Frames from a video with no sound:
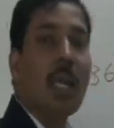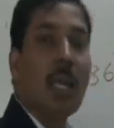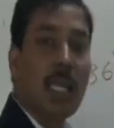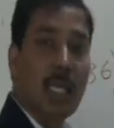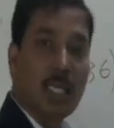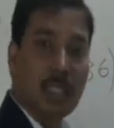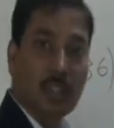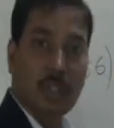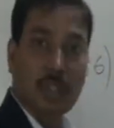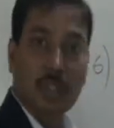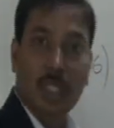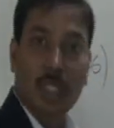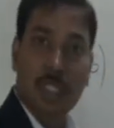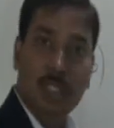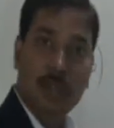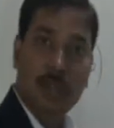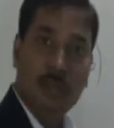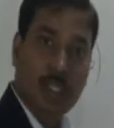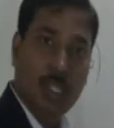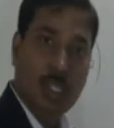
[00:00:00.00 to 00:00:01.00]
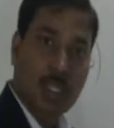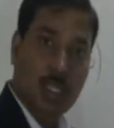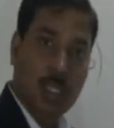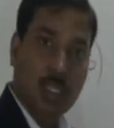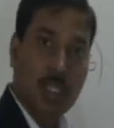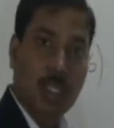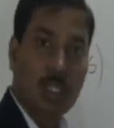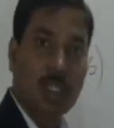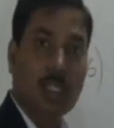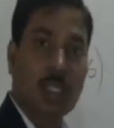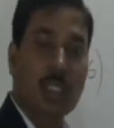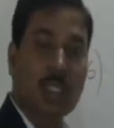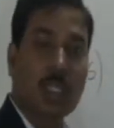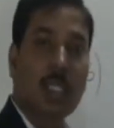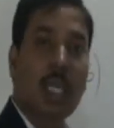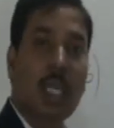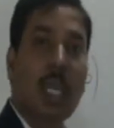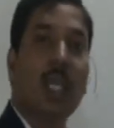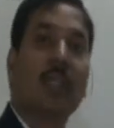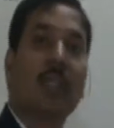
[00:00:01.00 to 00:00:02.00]
electron negativity
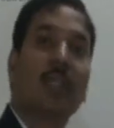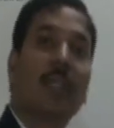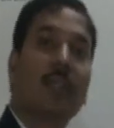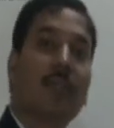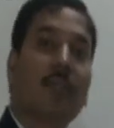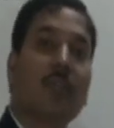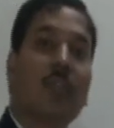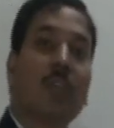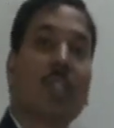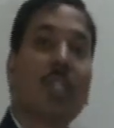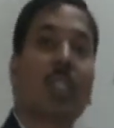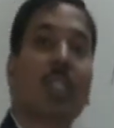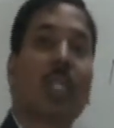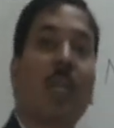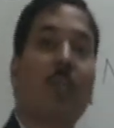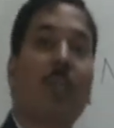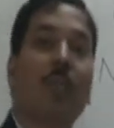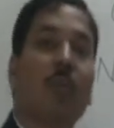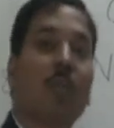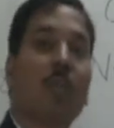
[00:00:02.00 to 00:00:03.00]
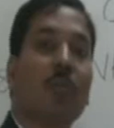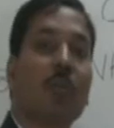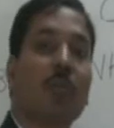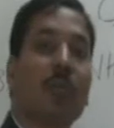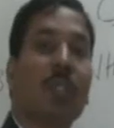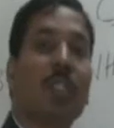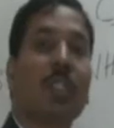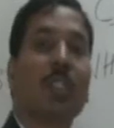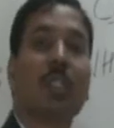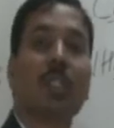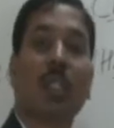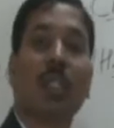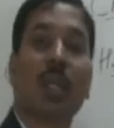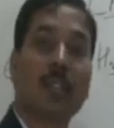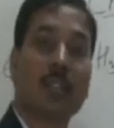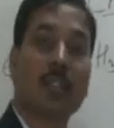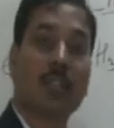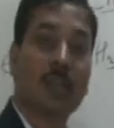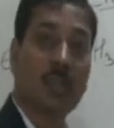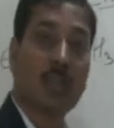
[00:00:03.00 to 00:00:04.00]
decreases, and therefore the dipole moment is
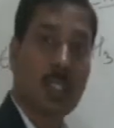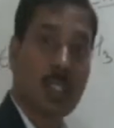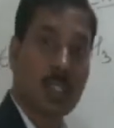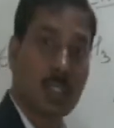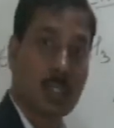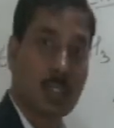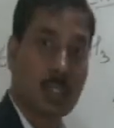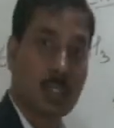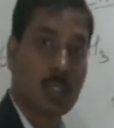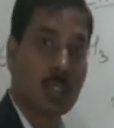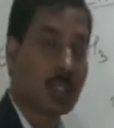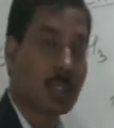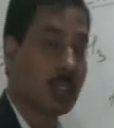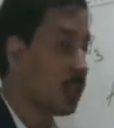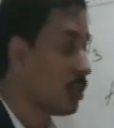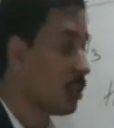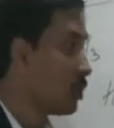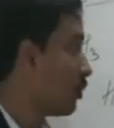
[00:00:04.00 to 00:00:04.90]
also decreases.